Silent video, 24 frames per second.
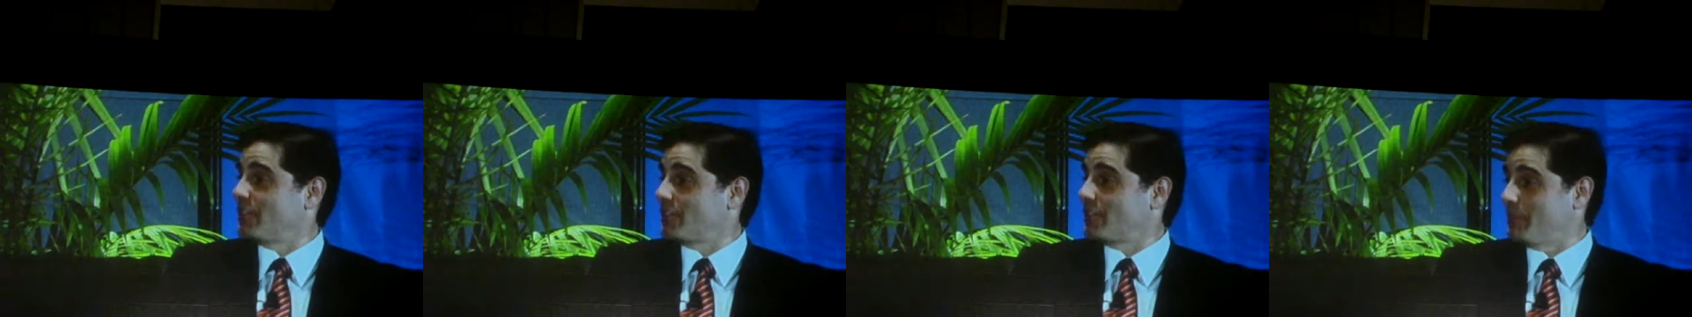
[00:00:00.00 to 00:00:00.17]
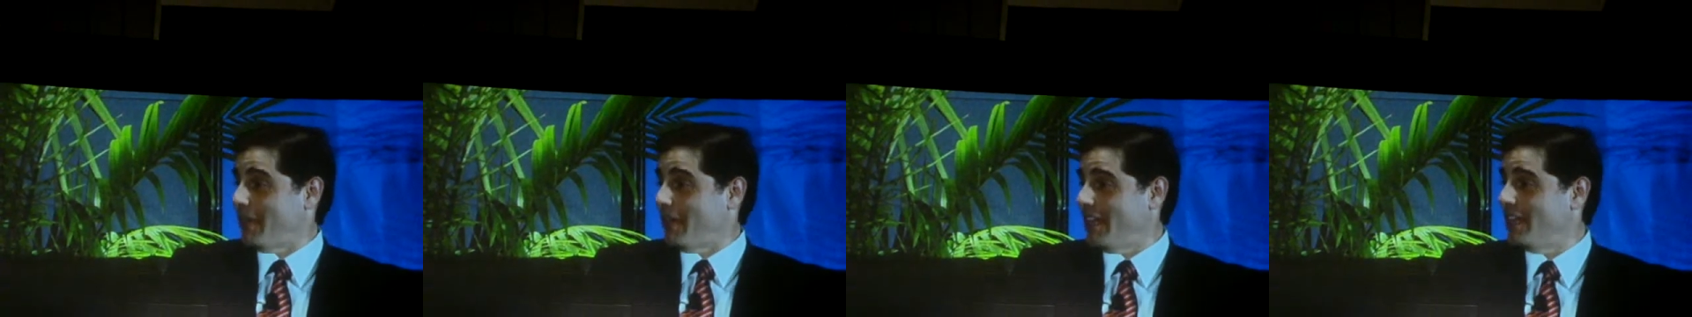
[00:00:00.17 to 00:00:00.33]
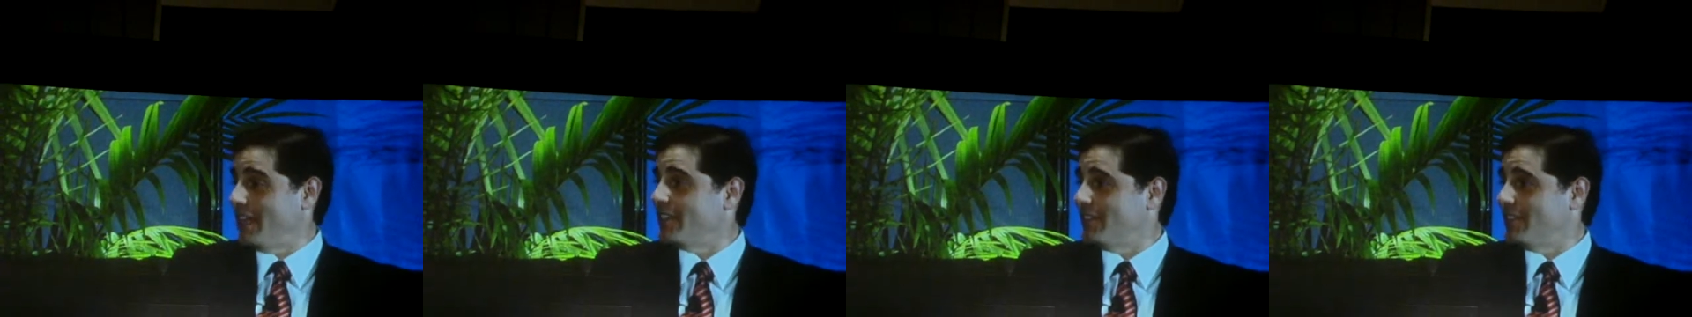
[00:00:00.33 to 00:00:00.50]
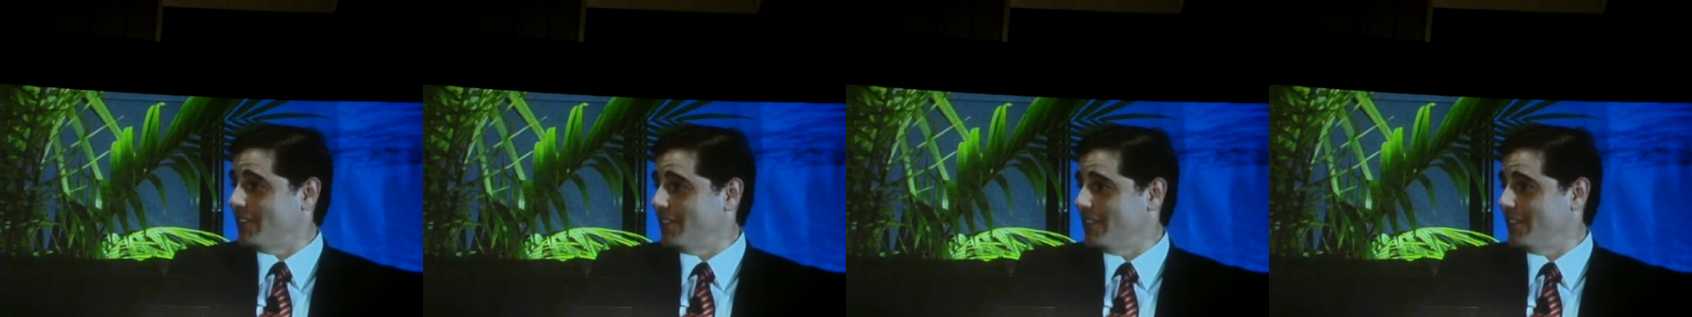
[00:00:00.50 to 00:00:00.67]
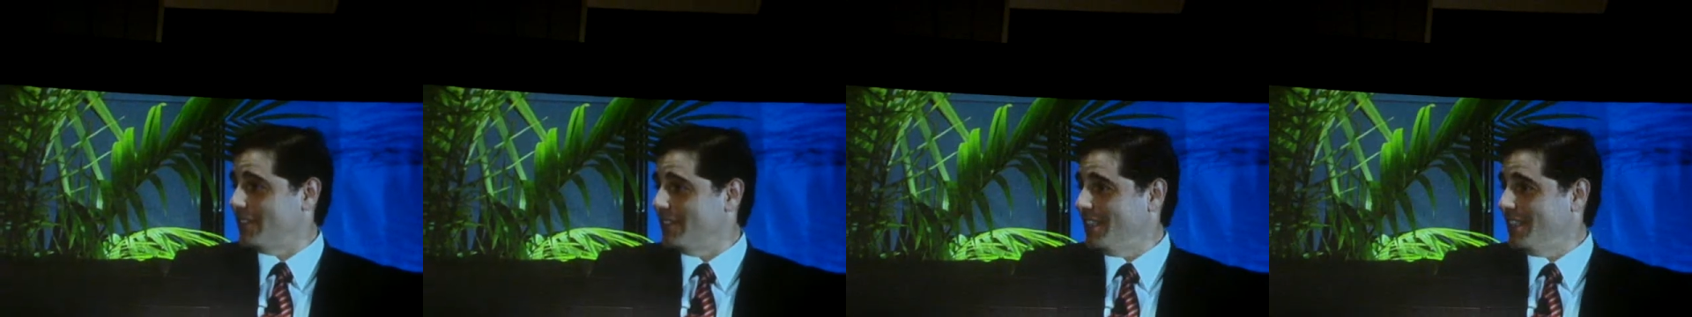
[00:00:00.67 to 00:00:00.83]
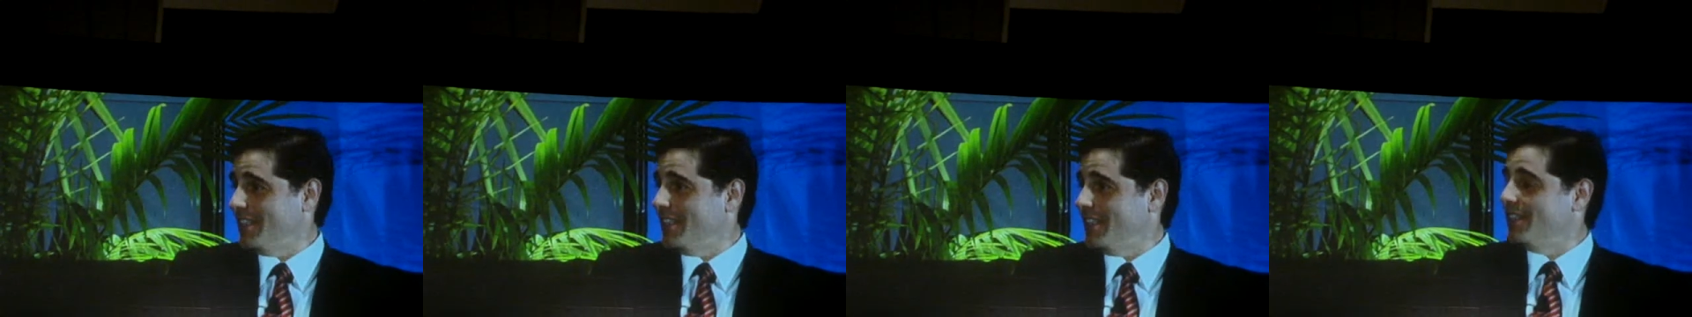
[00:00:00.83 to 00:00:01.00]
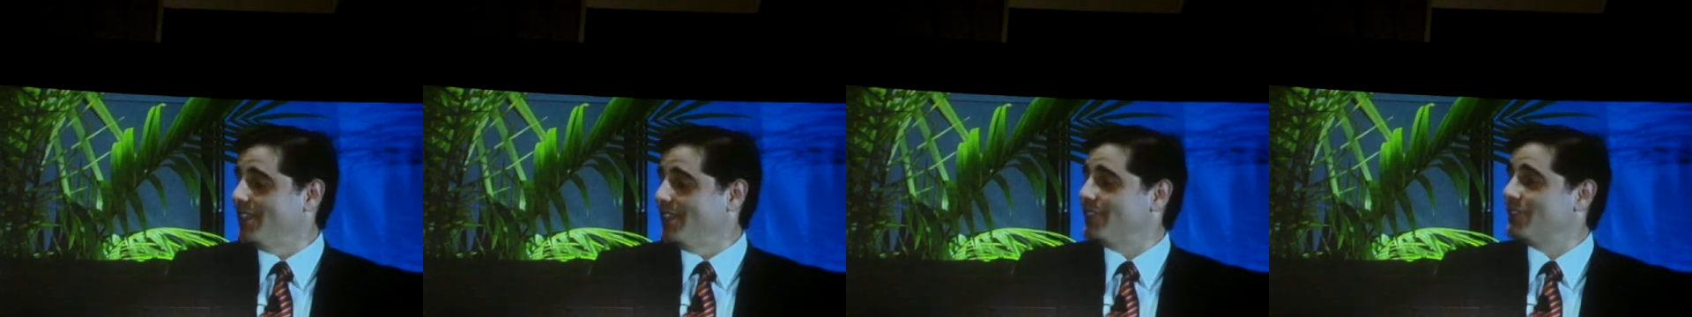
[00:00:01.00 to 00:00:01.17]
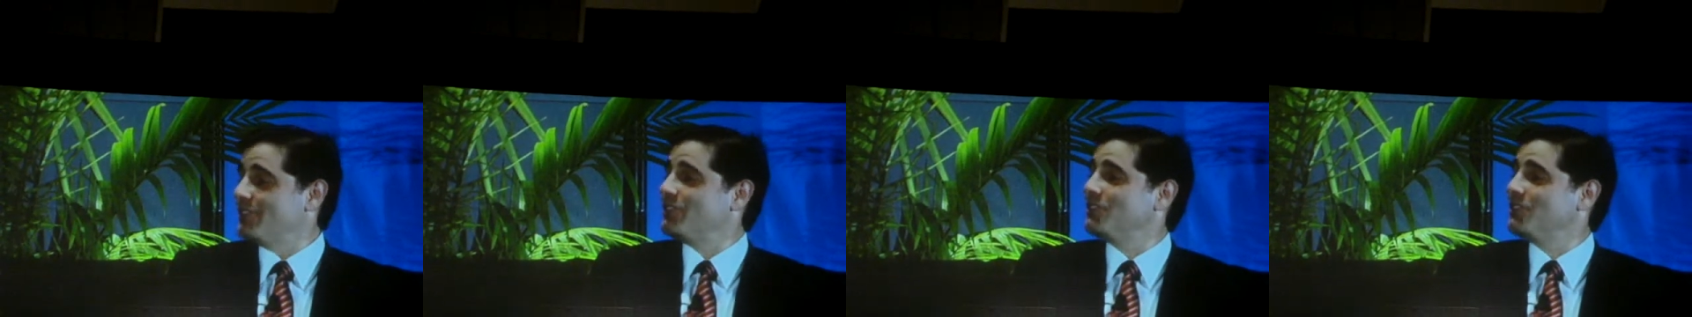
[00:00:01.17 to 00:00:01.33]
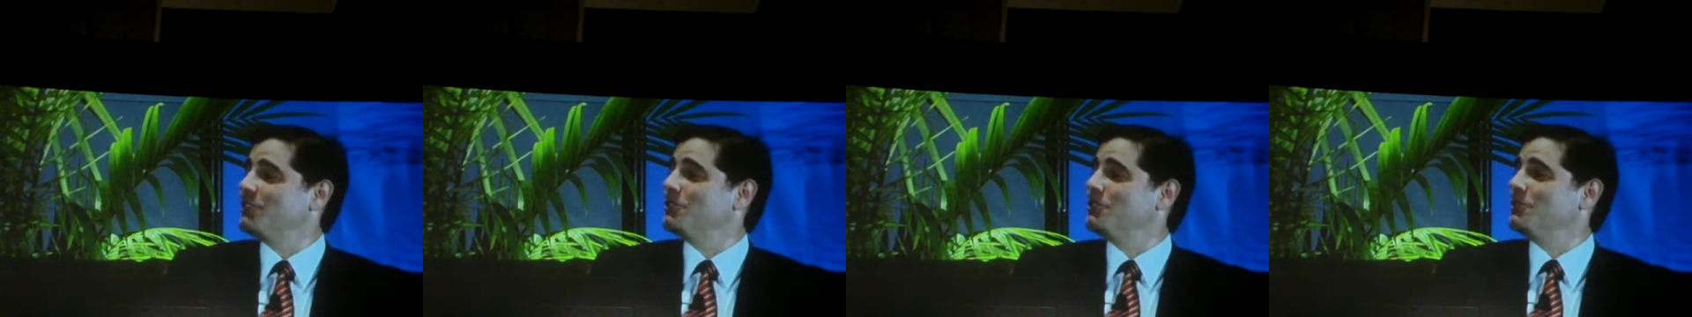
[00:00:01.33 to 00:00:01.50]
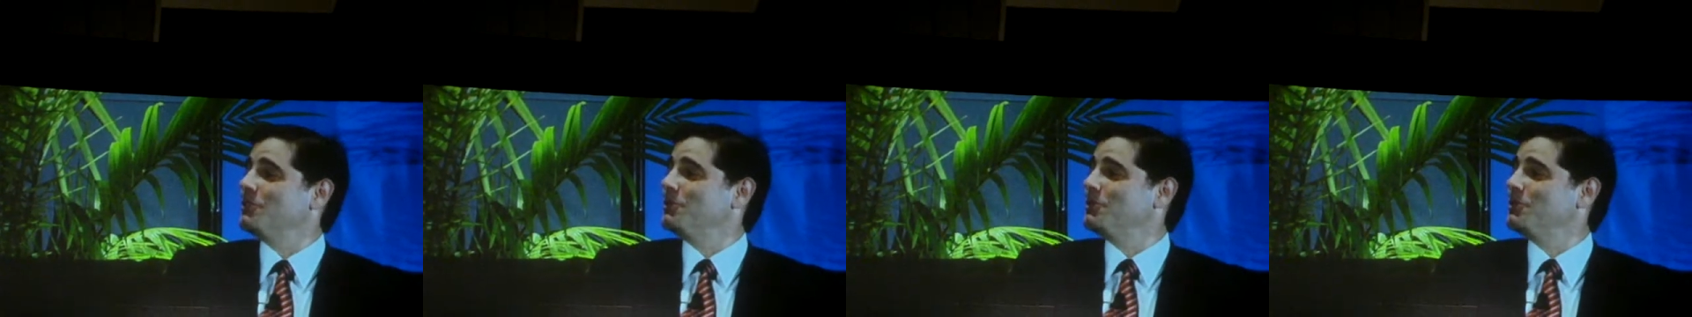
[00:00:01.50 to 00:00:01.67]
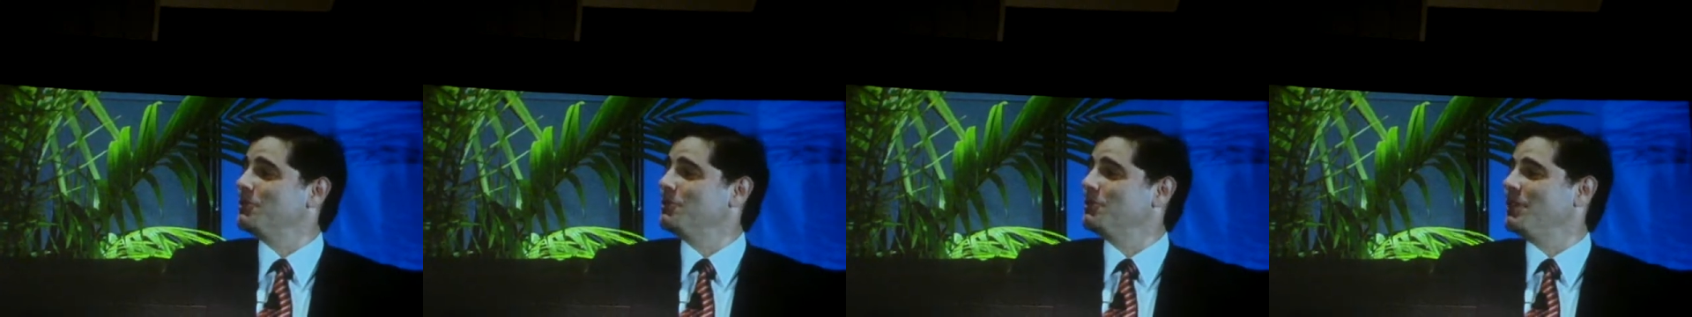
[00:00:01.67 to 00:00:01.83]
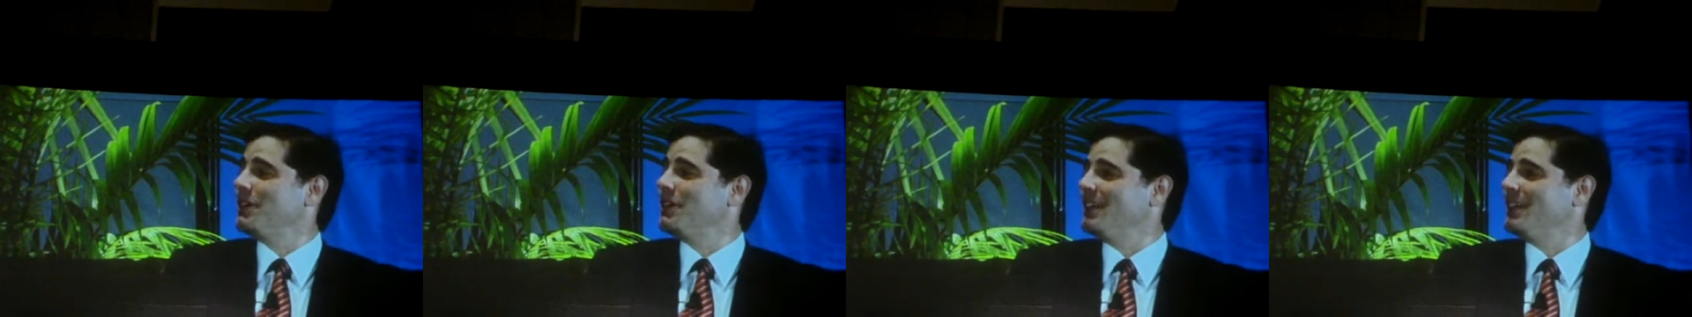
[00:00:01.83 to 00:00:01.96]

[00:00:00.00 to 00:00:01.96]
space to